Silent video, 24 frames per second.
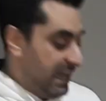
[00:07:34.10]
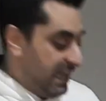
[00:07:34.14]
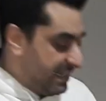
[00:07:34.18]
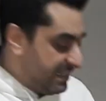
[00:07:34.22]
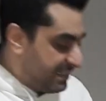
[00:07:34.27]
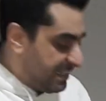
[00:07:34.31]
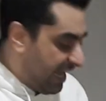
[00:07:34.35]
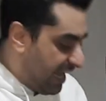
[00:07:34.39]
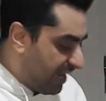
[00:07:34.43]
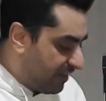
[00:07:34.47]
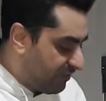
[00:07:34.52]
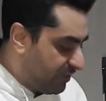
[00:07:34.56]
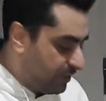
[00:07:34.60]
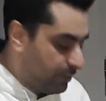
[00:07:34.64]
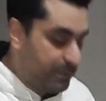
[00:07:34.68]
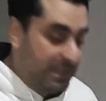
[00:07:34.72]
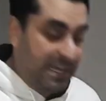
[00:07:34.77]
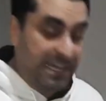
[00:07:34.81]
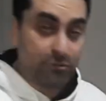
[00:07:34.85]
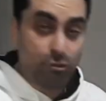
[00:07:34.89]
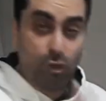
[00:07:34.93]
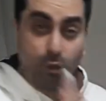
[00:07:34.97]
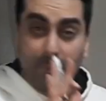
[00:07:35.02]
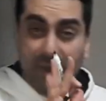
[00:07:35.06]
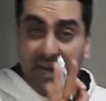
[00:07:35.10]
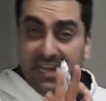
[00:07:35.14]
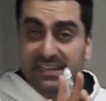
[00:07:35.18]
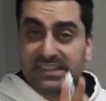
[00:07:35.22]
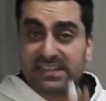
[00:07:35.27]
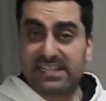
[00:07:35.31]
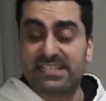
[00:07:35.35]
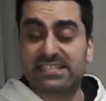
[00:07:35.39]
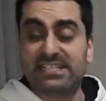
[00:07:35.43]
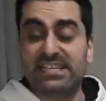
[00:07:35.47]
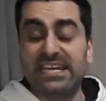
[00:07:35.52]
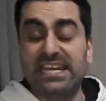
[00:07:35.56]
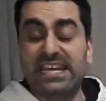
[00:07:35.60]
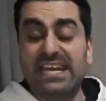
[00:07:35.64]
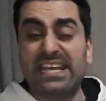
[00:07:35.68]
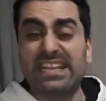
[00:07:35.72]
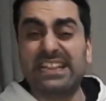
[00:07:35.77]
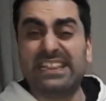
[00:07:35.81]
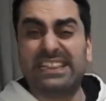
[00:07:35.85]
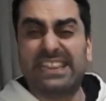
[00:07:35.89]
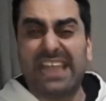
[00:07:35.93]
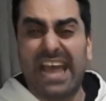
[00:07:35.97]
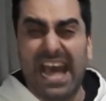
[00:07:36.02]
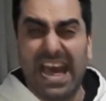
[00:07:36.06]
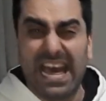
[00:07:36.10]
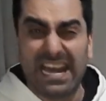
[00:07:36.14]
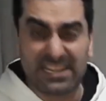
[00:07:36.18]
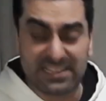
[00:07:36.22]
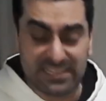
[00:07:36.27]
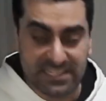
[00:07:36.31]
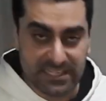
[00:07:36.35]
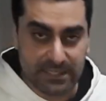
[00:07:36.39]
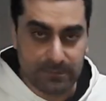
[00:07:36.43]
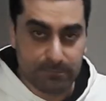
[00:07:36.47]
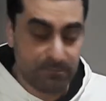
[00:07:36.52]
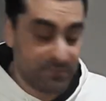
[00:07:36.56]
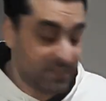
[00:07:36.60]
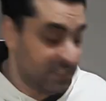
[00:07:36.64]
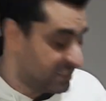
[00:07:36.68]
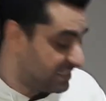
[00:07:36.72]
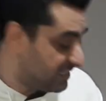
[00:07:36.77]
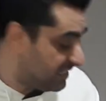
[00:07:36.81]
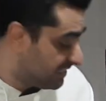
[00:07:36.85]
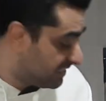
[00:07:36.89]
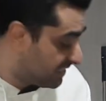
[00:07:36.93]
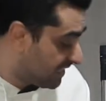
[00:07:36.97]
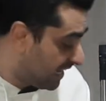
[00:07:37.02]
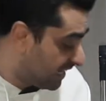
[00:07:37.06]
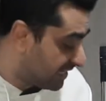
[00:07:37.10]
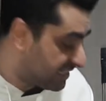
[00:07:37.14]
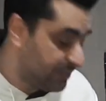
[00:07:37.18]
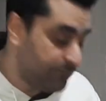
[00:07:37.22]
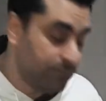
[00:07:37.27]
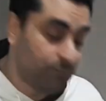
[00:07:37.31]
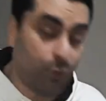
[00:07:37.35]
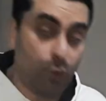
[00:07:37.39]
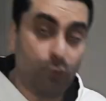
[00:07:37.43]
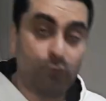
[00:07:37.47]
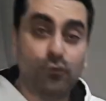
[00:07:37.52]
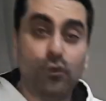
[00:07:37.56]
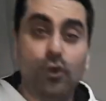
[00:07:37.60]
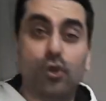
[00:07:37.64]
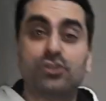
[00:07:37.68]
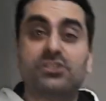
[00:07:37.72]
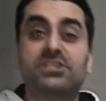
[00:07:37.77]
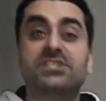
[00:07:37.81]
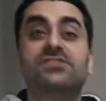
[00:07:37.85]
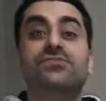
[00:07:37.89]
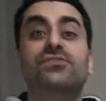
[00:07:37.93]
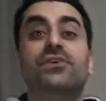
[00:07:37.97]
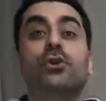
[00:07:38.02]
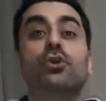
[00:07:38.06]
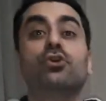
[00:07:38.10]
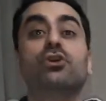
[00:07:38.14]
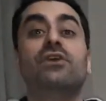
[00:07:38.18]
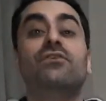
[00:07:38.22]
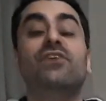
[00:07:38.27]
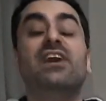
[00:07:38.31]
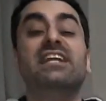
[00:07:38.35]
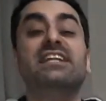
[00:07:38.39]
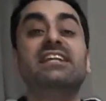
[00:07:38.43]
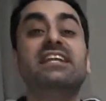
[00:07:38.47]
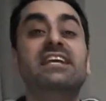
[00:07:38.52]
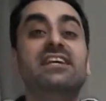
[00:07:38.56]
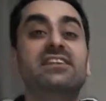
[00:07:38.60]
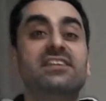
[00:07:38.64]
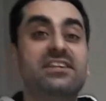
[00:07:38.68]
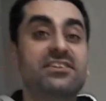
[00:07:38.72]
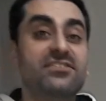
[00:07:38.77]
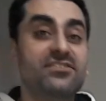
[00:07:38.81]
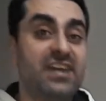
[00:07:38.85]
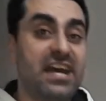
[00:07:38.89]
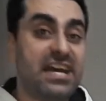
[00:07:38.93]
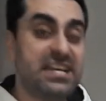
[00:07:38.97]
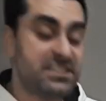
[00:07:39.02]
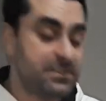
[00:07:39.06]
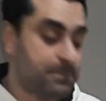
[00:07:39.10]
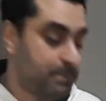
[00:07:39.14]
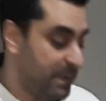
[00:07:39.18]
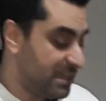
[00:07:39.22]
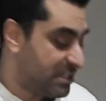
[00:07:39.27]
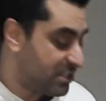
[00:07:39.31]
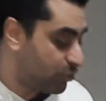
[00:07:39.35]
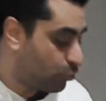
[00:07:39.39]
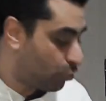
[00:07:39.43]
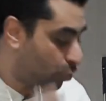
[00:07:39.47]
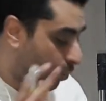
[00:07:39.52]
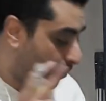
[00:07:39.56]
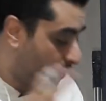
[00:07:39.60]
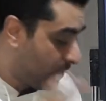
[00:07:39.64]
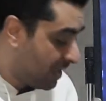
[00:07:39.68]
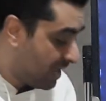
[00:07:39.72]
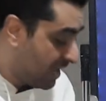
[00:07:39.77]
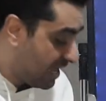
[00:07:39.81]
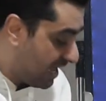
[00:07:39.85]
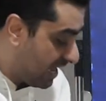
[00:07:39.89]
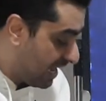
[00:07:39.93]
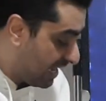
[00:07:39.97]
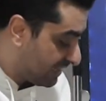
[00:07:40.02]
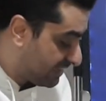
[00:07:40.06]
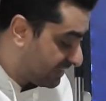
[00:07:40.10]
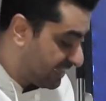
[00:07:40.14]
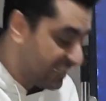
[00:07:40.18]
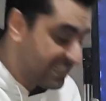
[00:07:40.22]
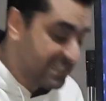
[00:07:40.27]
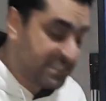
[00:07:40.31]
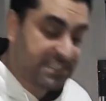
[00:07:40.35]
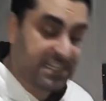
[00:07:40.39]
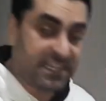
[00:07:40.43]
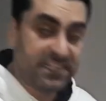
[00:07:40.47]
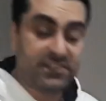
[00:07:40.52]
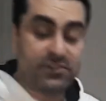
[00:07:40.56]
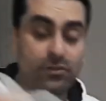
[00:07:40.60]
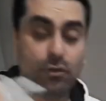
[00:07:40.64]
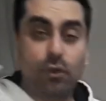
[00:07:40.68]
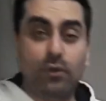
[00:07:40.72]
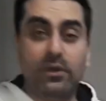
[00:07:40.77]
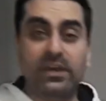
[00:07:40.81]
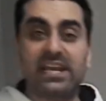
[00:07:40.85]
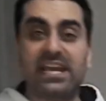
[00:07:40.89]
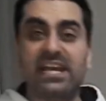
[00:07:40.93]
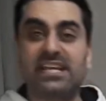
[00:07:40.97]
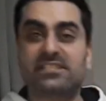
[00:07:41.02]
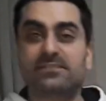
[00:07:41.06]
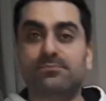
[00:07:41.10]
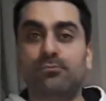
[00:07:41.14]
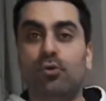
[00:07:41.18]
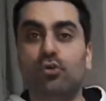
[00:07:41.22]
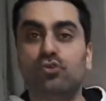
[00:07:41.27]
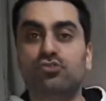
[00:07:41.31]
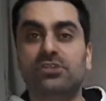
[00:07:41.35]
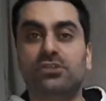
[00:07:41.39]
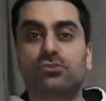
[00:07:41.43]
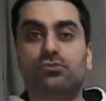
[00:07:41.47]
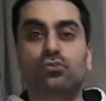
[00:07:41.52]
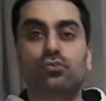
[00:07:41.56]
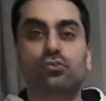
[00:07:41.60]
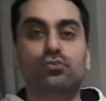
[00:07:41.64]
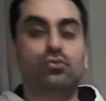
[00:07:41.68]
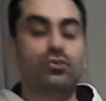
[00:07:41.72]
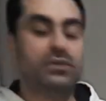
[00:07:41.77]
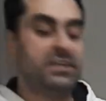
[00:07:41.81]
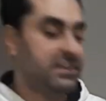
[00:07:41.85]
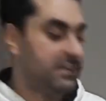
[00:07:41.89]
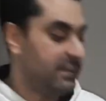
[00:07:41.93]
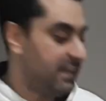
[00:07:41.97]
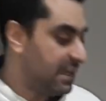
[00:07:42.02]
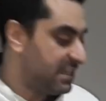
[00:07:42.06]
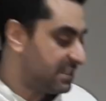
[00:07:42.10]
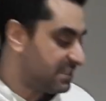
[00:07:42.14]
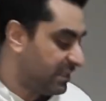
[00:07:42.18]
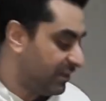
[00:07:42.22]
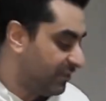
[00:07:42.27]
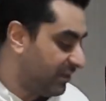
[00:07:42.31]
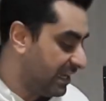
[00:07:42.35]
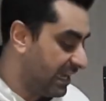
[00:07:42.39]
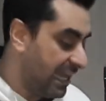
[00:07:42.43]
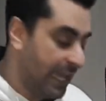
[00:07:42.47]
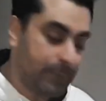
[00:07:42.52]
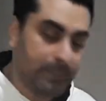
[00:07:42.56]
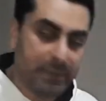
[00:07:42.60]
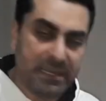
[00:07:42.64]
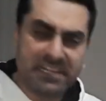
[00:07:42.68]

Inter will be at home, and this Inter team won versus Verona 1-0 in last match at home, and they stayed draw against Monza 2-2 in last away game.